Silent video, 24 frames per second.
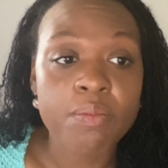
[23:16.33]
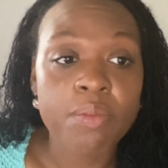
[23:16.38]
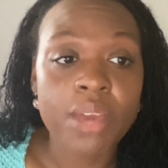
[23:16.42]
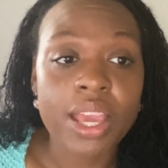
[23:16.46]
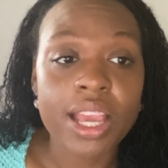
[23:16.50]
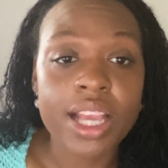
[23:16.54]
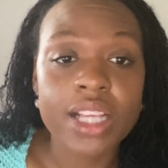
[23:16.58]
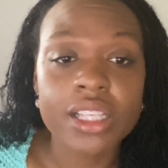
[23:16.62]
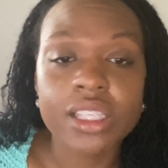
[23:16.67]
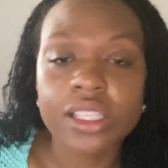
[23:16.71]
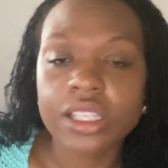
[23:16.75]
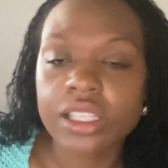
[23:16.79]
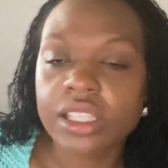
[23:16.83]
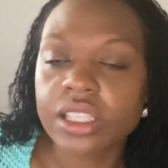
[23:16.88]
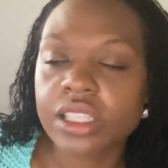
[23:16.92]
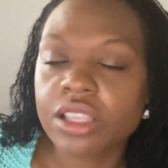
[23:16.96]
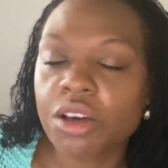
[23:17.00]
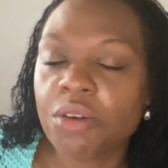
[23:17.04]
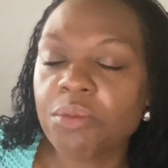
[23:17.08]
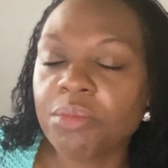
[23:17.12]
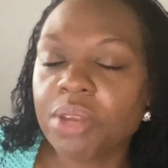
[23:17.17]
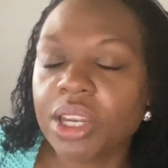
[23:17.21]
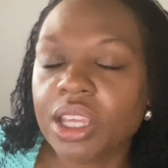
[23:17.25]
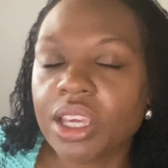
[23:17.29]
It's just
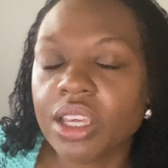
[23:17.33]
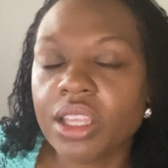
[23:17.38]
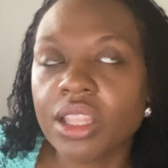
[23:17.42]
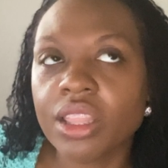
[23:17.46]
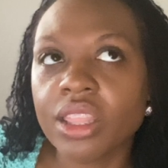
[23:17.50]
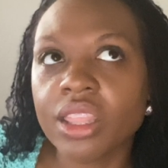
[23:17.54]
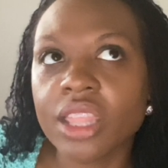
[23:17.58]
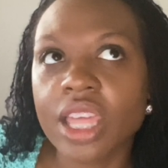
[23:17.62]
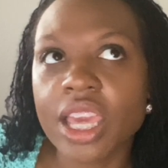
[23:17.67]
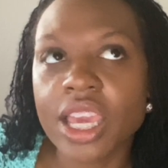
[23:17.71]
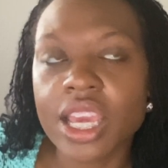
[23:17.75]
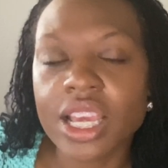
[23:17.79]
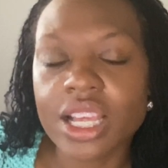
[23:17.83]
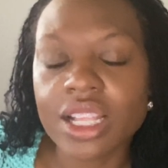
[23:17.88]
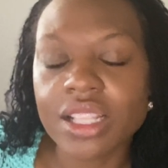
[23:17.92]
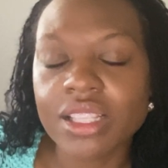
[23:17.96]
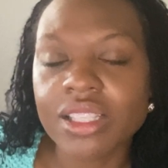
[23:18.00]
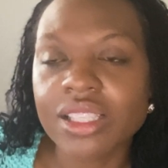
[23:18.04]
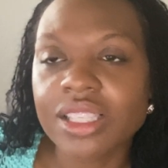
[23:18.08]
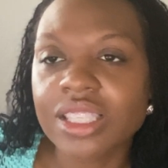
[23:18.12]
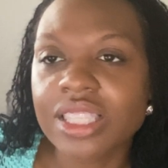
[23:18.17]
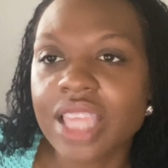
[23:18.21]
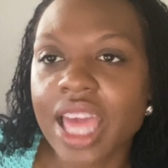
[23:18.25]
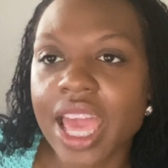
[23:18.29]
so many
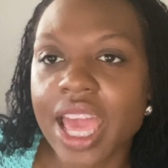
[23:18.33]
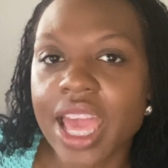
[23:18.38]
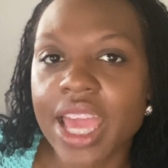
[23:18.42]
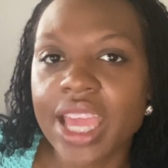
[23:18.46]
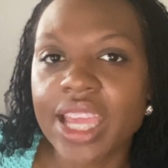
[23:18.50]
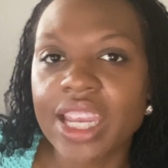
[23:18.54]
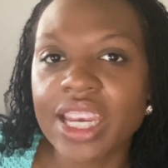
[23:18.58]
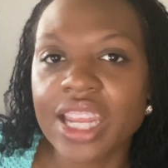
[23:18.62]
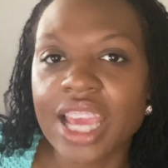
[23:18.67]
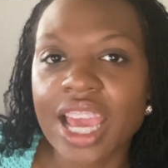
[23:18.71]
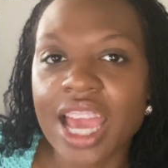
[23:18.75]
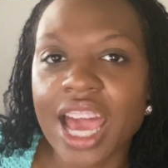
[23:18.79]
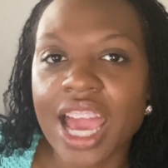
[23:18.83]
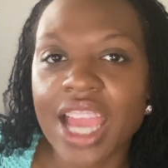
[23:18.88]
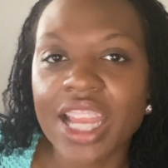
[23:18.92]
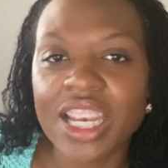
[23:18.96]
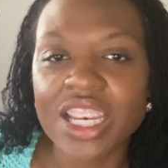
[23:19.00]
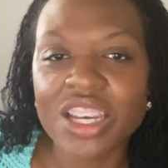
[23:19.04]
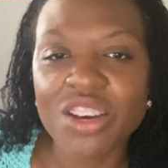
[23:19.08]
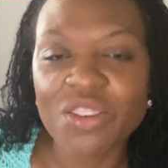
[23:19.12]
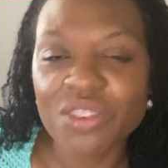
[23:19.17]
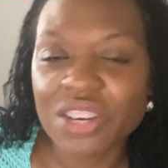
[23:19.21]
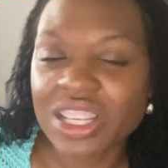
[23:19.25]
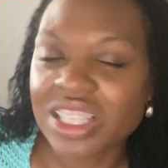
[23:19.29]
things that I
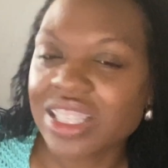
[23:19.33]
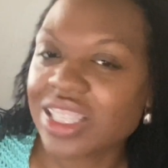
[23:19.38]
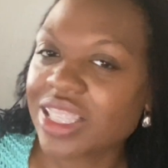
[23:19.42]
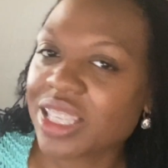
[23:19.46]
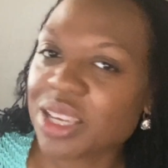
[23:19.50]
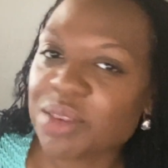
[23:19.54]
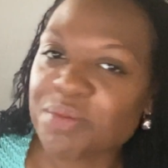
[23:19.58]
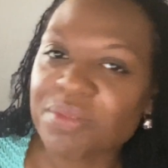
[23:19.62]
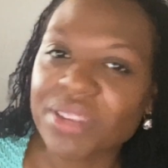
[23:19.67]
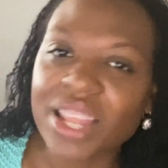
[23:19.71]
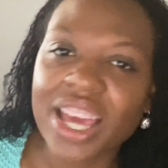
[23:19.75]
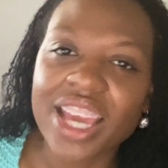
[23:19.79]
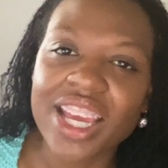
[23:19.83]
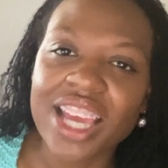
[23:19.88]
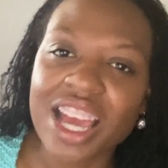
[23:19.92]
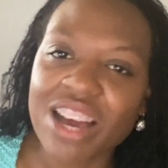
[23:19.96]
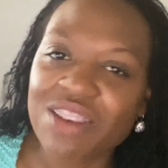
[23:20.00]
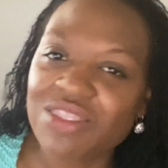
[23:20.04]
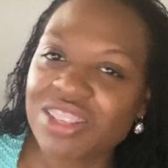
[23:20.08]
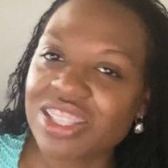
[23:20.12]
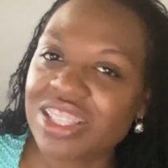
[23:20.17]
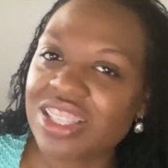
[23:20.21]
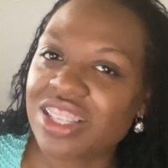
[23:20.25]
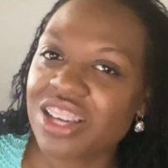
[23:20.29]
know it seemed like I
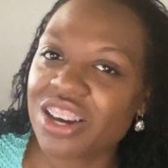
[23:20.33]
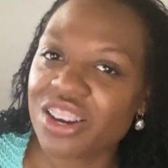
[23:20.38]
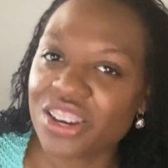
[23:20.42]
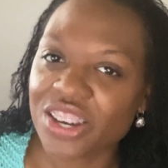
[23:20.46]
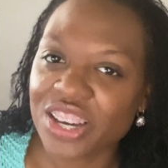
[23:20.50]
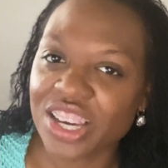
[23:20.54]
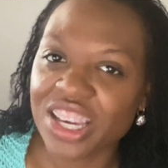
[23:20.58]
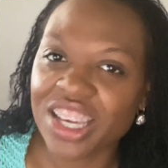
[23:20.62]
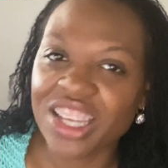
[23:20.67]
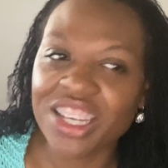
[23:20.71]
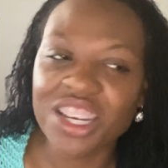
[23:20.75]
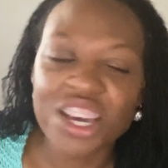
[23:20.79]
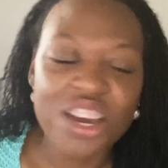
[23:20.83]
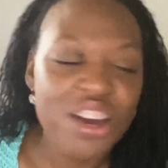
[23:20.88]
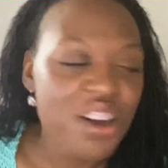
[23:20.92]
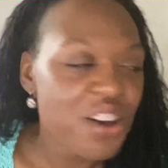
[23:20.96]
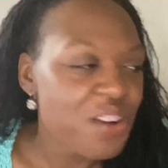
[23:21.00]
was gone